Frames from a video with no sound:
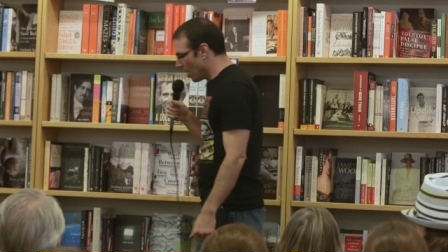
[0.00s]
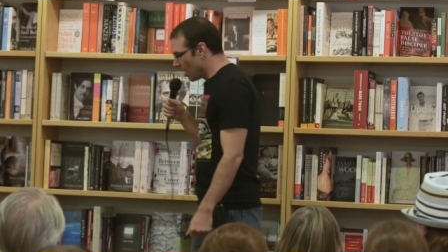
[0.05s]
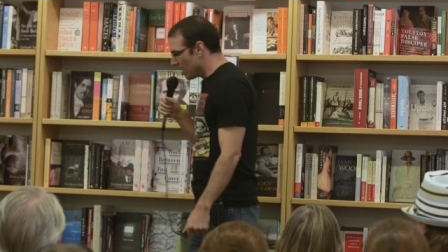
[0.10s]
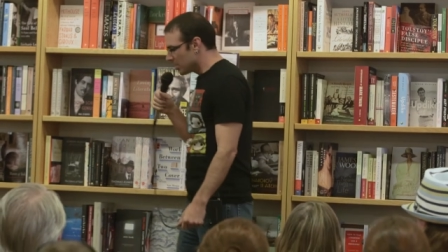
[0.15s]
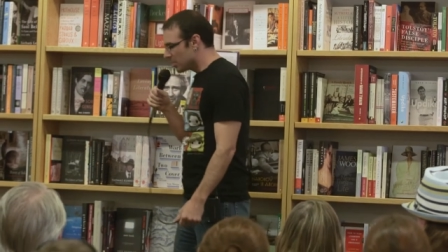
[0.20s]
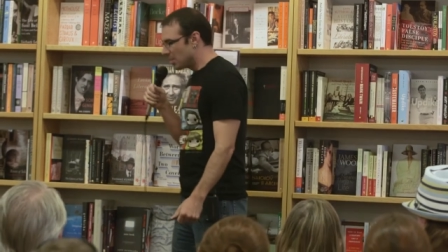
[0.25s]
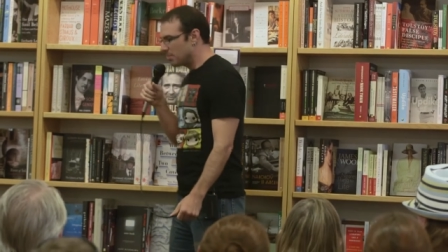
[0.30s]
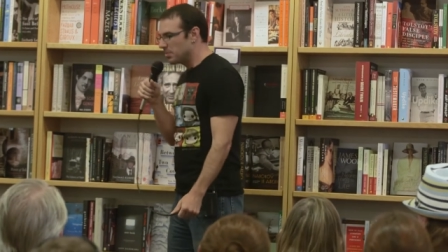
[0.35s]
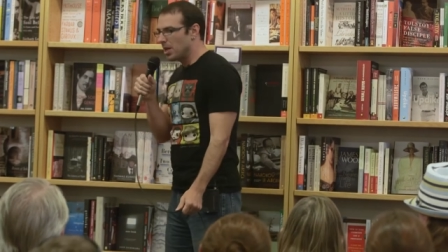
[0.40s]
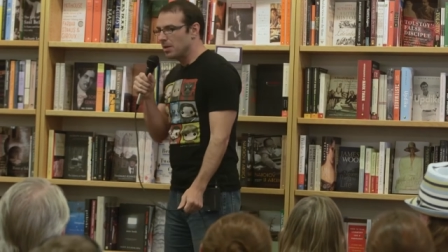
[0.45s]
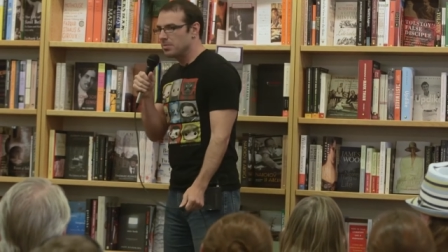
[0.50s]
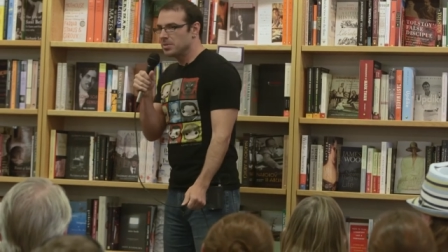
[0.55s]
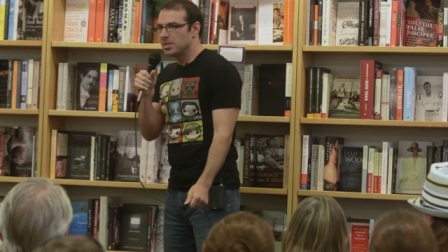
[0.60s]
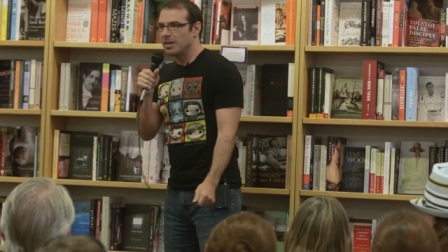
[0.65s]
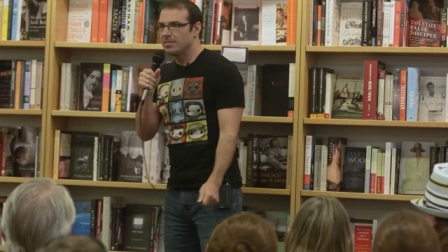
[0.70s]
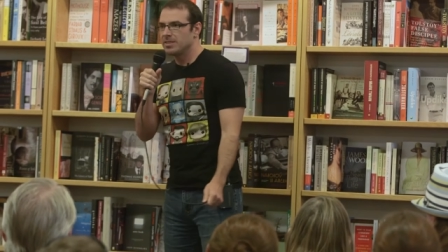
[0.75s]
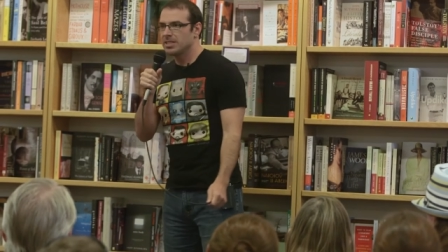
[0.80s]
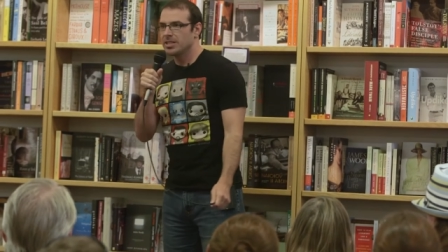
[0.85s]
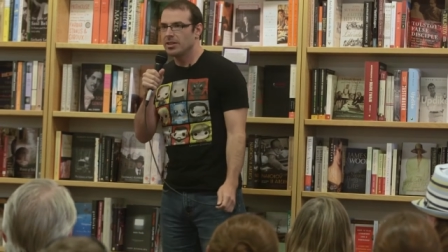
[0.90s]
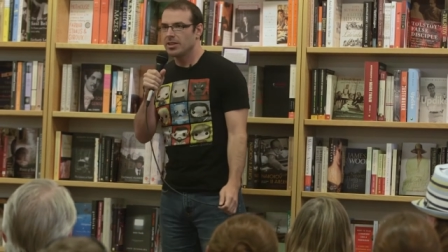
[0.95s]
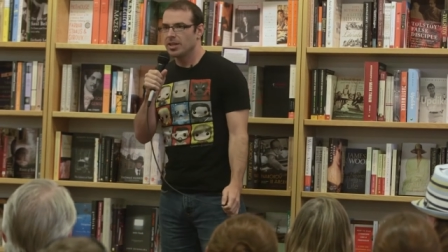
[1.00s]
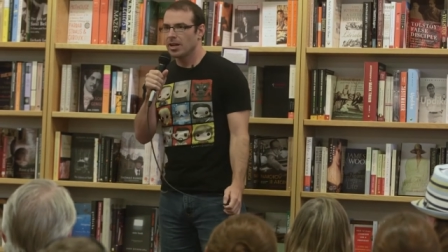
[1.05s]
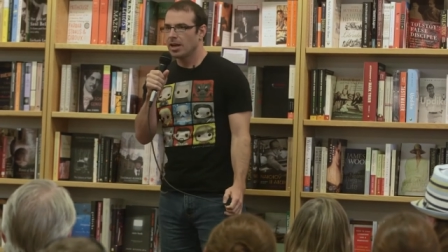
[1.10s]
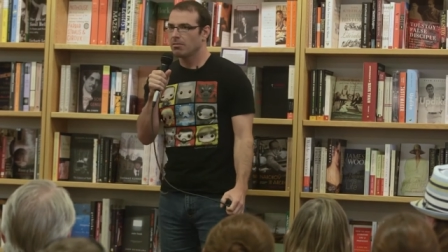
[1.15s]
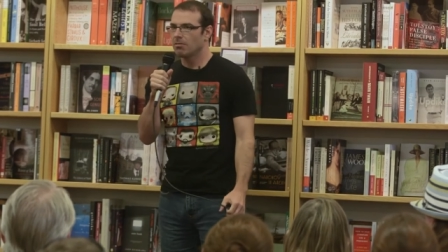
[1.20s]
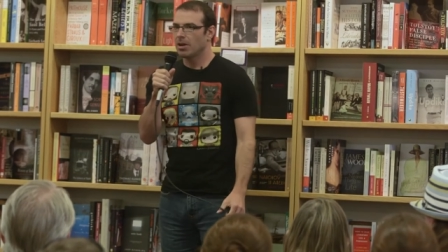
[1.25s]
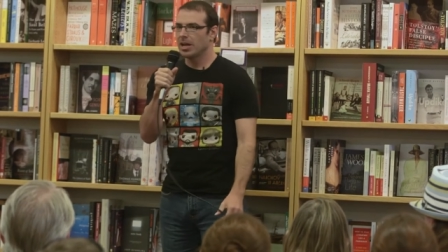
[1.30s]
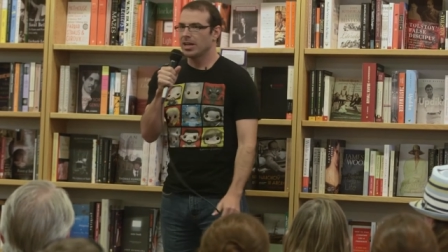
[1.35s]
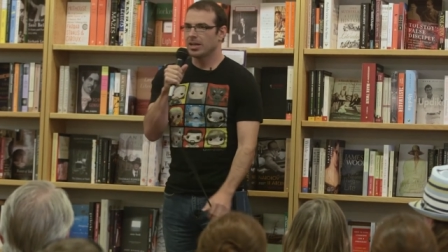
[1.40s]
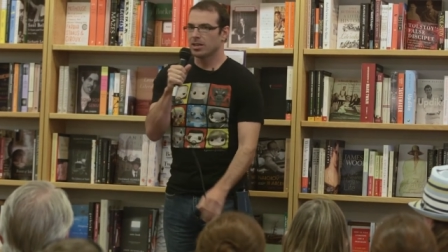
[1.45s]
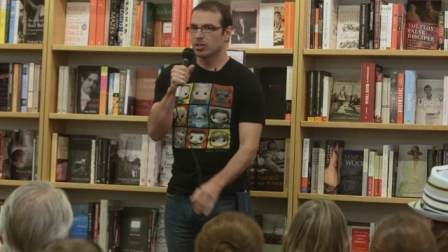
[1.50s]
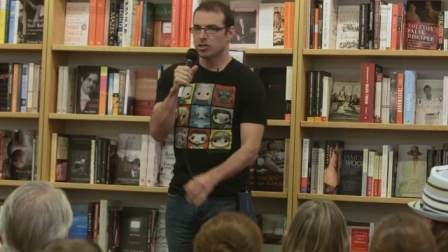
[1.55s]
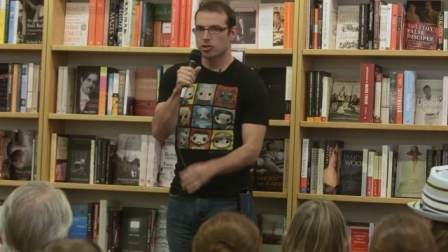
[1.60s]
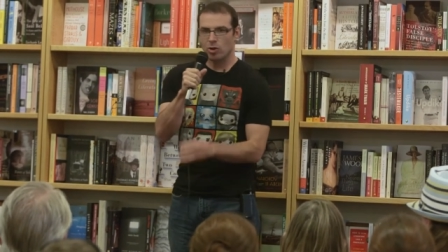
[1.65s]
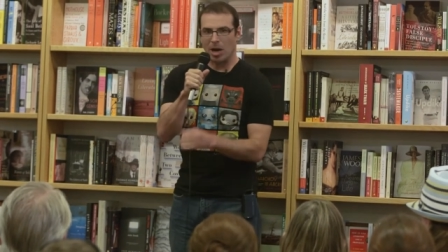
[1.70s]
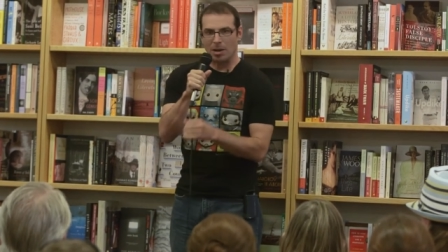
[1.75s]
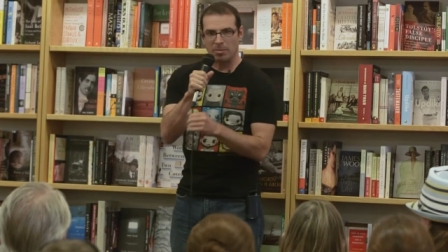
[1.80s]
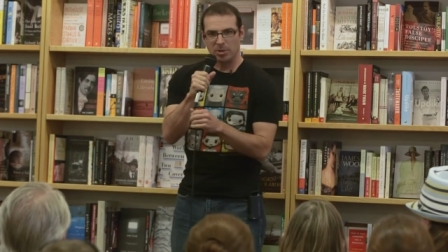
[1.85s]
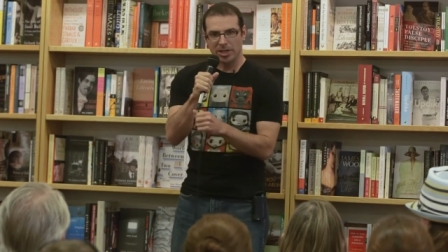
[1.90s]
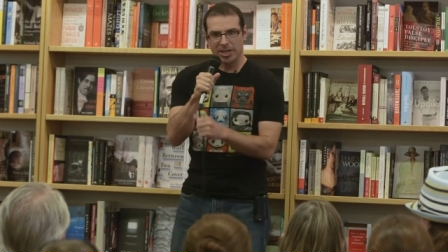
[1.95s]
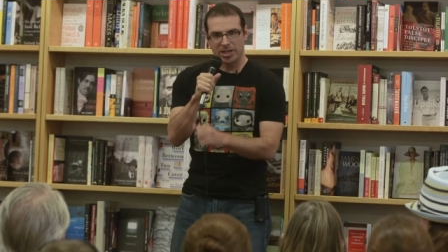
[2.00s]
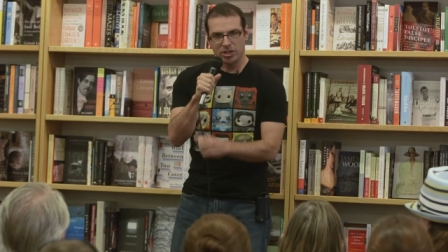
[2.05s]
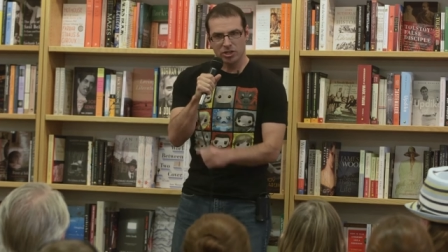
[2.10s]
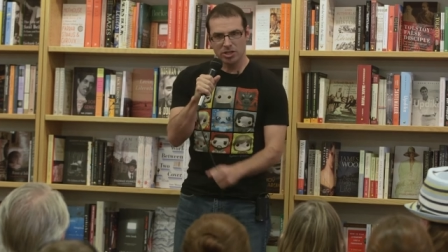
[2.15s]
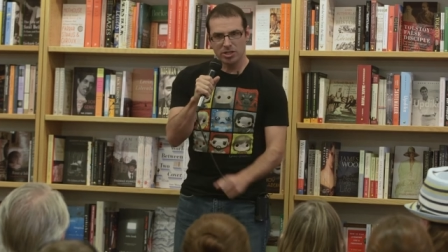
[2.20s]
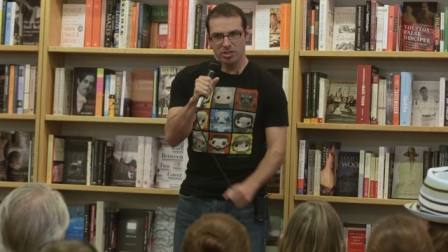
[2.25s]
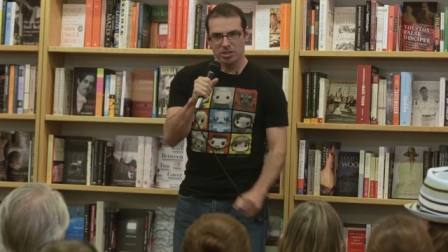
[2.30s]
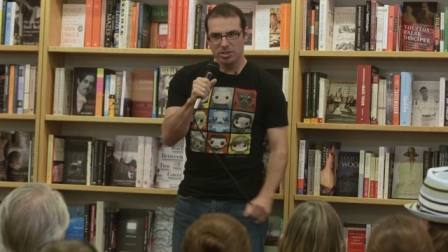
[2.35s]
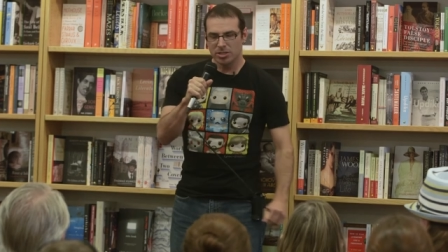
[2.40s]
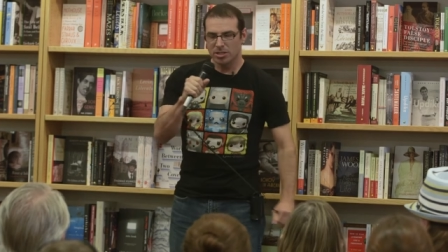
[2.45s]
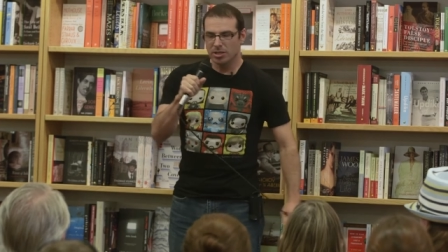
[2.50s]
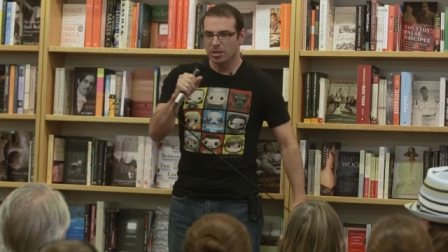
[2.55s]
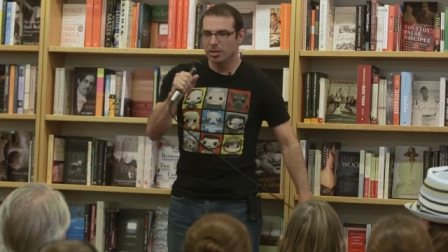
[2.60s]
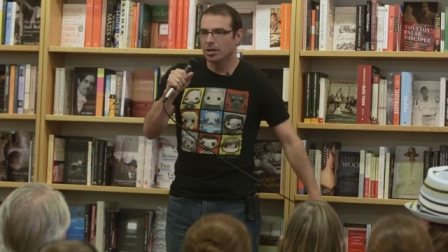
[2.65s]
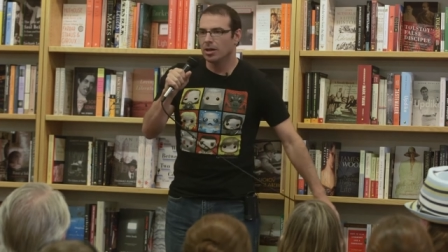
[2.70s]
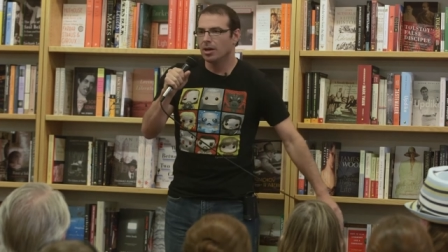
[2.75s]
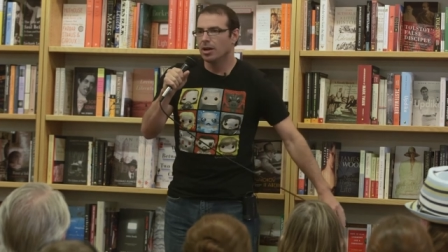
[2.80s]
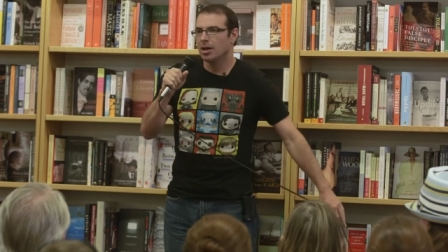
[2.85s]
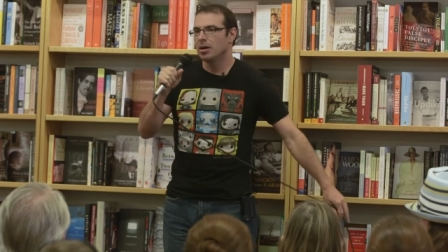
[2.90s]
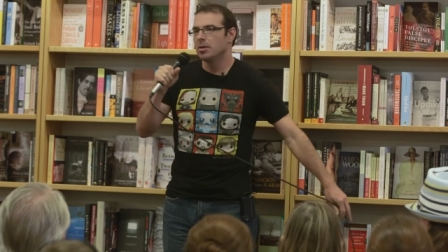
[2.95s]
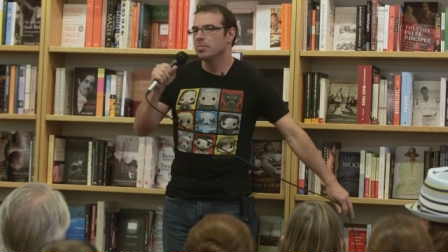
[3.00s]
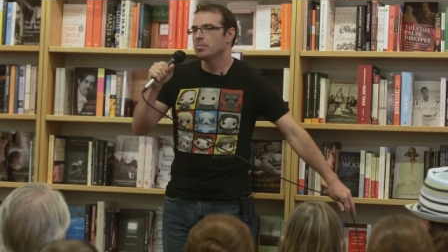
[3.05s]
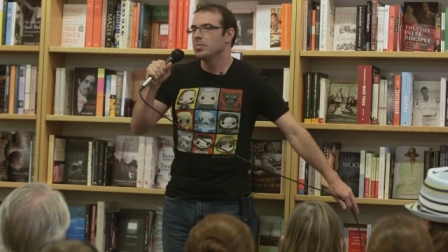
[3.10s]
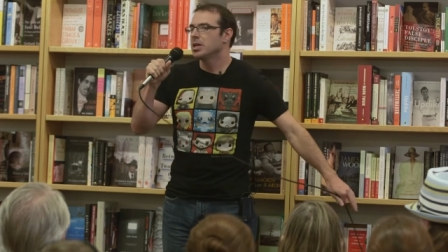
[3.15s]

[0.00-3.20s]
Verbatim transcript: sometimes I've said that I write extrapolations um,